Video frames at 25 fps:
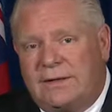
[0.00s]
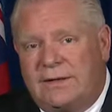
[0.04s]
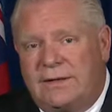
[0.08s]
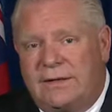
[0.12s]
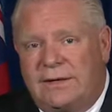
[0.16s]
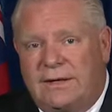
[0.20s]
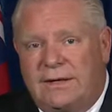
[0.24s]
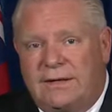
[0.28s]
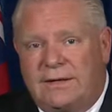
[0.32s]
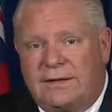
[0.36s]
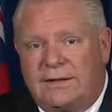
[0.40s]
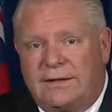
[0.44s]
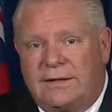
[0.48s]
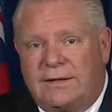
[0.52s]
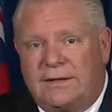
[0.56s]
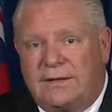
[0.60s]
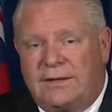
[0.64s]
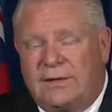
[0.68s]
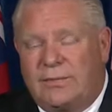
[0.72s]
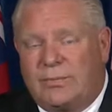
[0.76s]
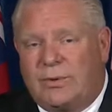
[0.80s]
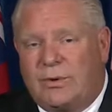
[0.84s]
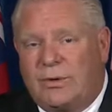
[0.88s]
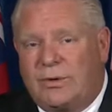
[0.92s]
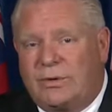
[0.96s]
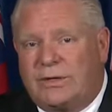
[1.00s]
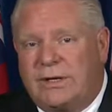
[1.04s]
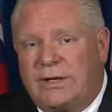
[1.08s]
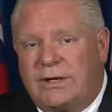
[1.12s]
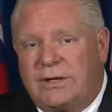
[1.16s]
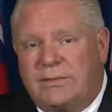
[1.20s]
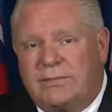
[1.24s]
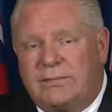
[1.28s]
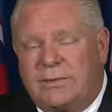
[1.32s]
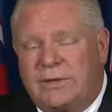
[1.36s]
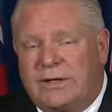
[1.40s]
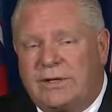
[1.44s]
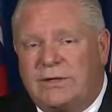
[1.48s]
and it broke
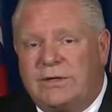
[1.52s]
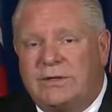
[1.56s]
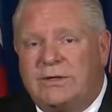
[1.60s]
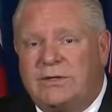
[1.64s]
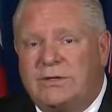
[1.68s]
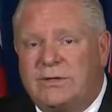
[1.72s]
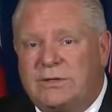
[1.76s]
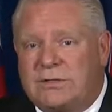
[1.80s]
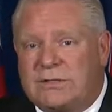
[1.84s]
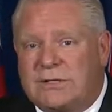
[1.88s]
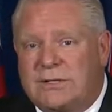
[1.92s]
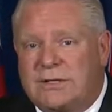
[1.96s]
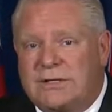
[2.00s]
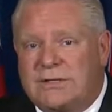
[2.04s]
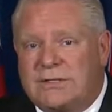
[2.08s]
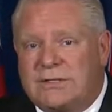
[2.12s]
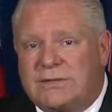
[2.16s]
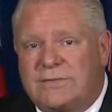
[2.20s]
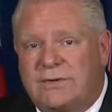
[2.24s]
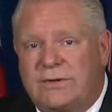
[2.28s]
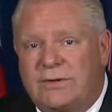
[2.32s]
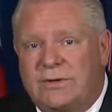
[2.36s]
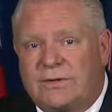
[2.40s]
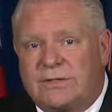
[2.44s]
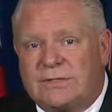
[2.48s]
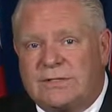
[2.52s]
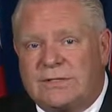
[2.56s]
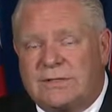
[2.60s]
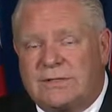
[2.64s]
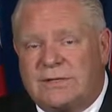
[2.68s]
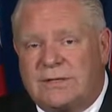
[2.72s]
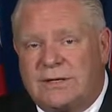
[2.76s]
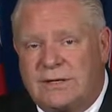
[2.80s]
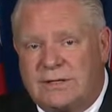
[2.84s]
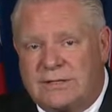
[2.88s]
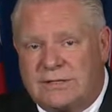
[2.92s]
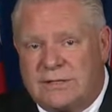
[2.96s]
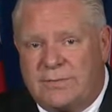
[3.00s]
down. But the good news is, folks,
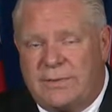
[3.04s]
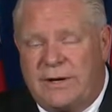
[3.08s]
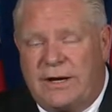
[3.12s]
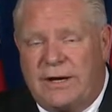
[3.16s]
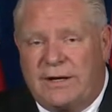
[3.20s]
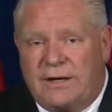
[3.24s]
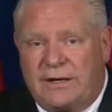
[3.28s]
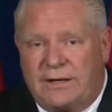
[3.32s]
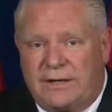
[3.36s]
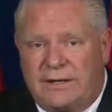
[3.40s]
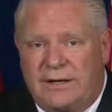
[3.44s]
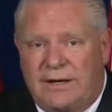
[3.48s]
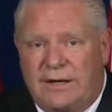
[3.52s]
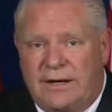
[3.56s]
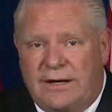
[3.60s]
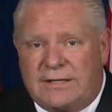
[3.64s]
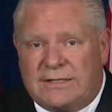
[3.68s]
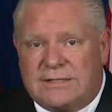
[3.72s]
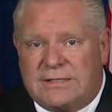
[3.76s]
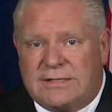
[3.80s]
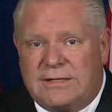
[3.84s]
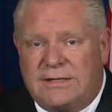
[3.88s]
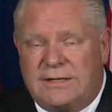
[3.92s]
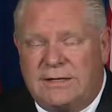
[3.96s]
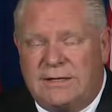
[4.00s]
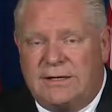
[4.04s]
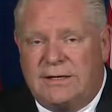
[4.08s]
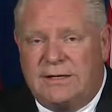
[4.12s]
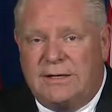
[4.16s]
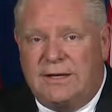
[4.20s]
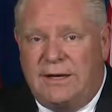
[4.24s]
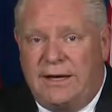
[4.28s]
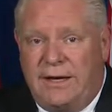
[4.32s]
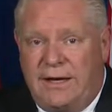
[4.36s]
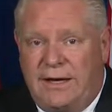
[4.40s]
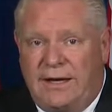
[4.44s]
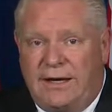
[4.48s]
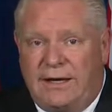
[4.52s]
kids are back in class,
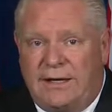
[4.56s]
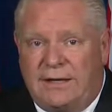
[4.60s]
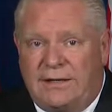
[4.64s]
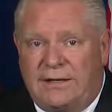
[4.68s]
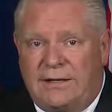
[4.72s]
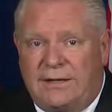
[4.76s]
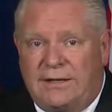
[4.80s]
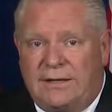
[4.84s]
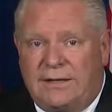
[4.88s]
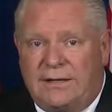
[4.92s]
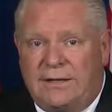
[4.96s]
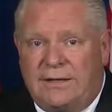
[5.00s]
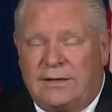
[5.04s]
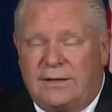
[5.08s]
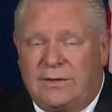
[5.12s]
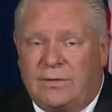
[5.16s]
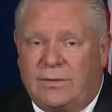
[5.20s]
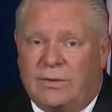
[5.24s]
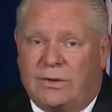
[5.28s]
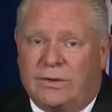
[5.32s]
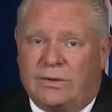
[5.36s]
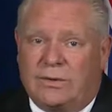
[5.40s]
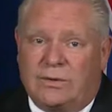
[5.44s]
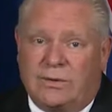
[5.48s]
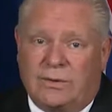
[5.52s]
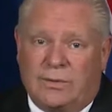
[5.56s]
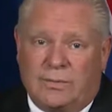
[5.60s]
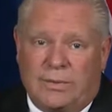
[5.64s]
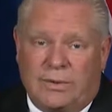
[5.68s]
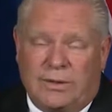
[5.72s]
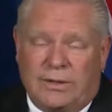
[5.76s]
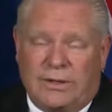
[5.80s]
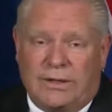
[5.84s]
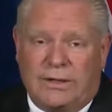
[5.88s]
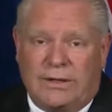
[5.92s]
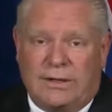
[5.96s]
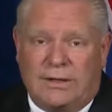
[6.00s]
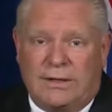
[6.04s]
and we're, we're
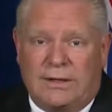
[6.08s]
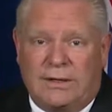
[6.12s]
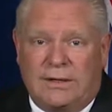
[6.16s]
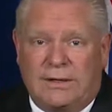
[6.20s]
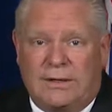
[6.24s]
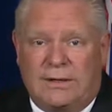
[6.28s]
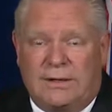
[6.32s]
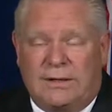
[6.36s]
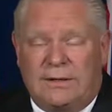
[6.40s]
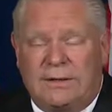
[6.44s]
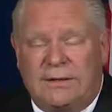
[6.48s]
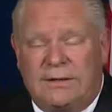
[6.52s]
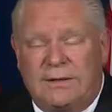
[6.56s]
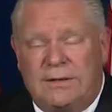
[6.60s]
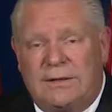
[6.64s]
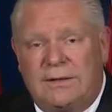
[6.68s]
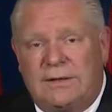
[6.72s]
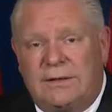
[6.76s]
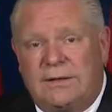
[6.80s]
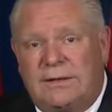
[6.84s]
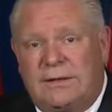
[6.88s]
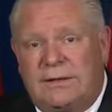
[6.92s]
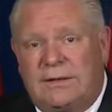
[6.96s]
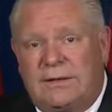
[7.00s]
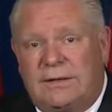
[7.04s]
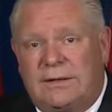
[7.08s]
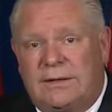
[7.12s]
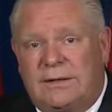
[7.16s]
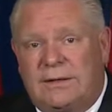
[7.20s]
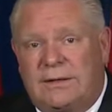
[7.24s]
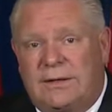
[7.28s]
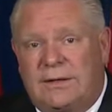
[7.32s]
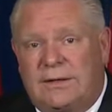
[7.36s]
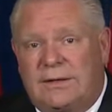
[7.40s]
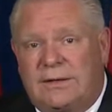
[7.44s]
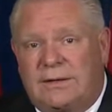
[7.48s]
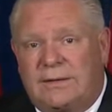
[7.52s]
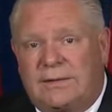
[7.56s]
putting, uh,
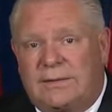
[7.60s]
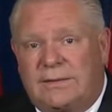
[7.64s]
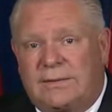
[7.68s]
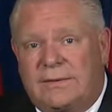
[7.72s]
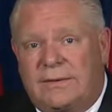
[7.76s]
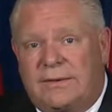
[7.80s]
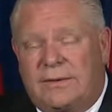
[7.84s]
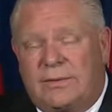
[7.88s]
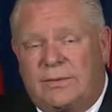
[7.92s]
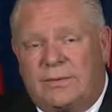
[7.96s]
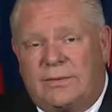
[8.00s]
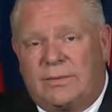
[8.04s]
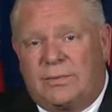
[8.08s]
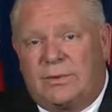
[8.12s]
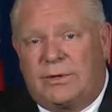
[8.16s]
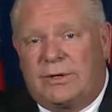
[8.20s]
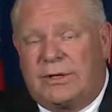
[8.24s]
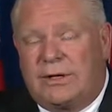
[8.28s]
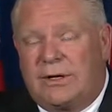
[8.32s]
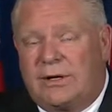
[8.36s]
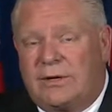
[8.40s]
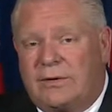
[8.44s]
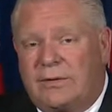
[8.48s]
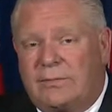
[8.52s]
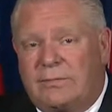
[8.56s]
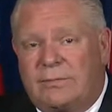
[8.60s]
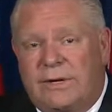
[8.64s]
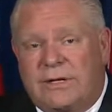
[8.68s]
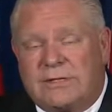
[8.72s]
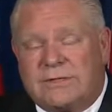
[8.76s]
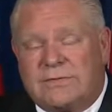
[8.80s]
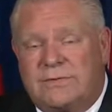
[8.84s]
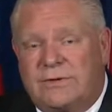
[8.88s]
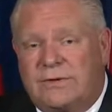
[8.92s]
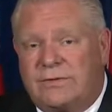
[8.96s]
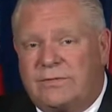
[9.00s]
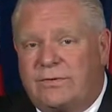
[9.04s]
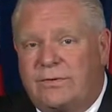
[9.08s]
uh, you know, we're putting our best
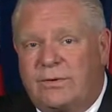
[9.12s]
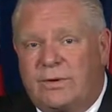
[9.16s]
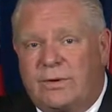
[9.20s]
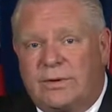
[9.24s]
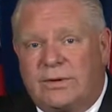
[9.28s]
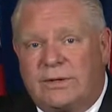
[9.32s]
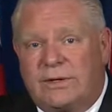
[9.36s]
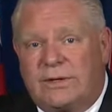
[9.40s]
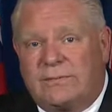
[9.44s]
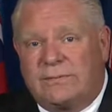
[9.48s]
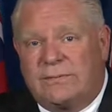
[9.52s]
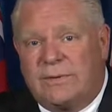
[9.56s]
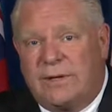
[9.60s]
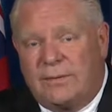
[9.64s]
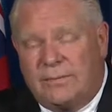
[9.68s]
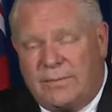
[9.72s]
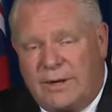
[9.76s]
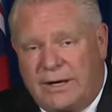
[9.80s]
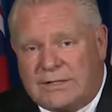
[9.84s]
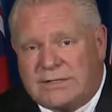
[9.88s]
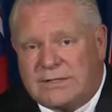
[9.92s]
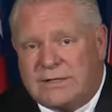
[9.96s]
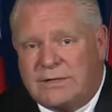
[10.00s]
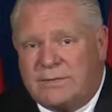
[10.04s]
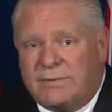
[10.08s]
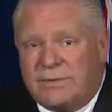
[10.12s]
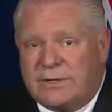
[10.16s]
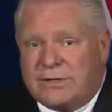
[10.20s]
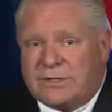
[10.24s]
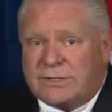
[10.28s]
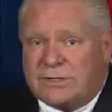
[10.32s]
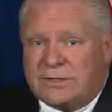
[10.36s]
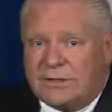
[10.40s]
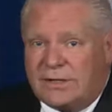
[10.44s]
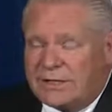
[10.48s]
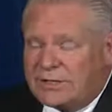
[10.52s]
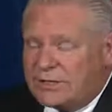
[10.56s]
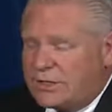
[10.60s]
foot forward. I'll pass it to
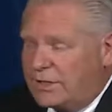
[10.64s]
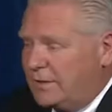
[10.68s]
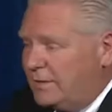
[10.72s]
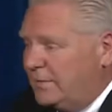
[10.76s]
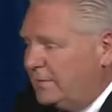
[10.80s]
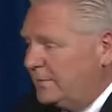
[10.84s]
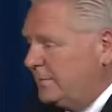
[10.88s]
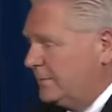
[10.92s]
Minister Lecce.